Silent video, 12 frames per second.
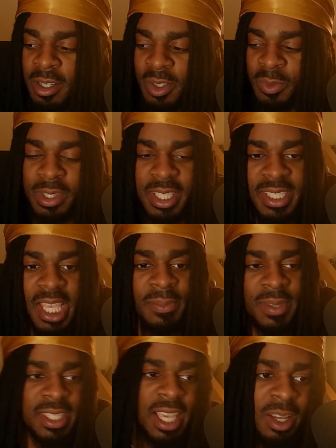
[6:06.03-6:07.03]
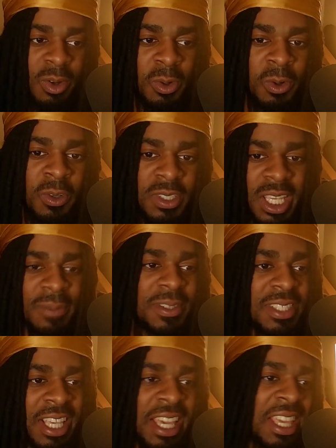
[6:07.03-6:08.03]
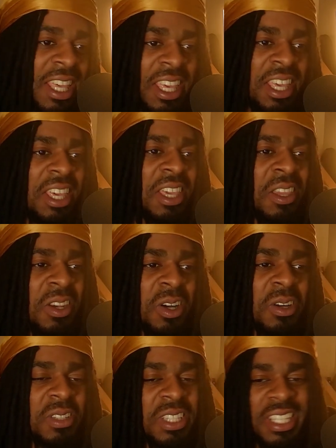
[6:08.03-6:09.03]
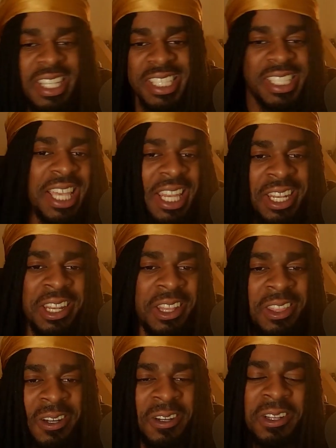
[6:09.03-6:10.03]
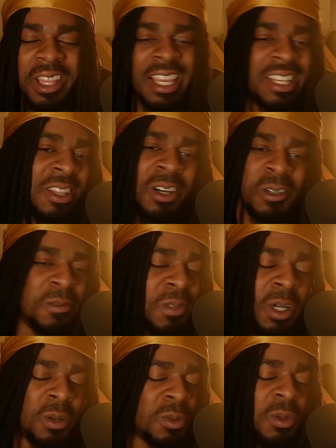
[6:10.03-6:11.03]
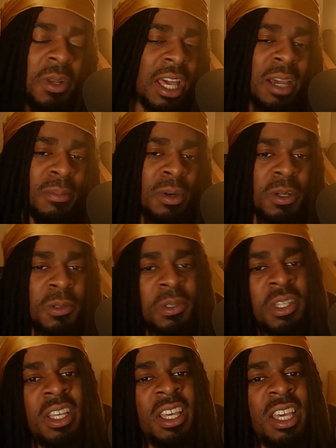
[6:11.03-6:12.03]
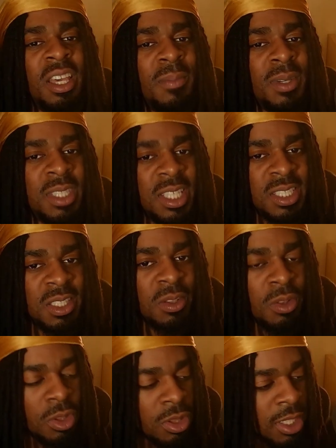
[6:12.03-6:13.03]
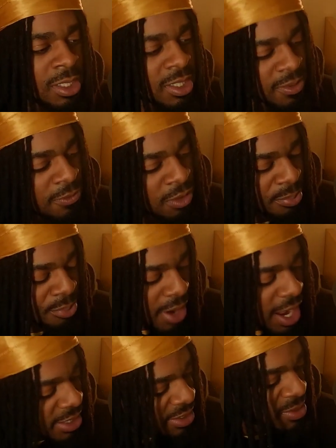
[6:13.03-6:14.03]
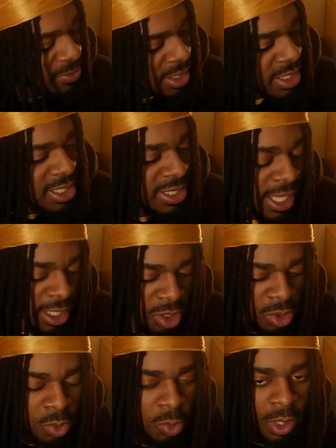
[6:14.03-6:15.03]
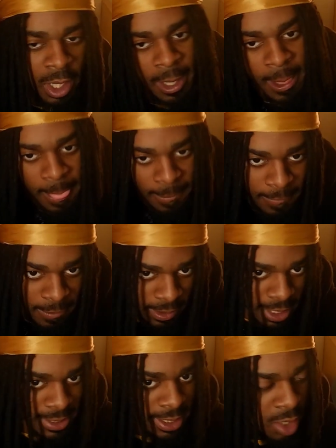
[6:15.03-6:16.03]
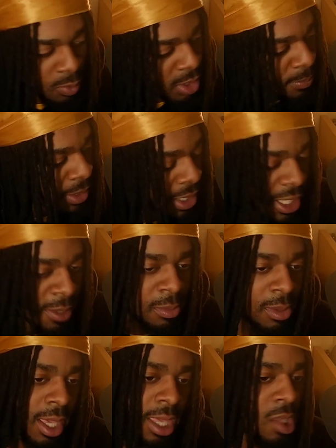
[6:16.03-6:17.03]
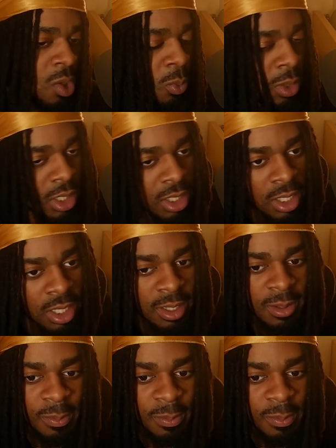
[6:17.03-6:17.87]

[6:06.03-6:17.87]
with the same exact chords, same exact, you know, this, that, and the third. Like, don't do that, bro. But this is for practice, man. This is like you, let's say you want to be in the NBA and you want to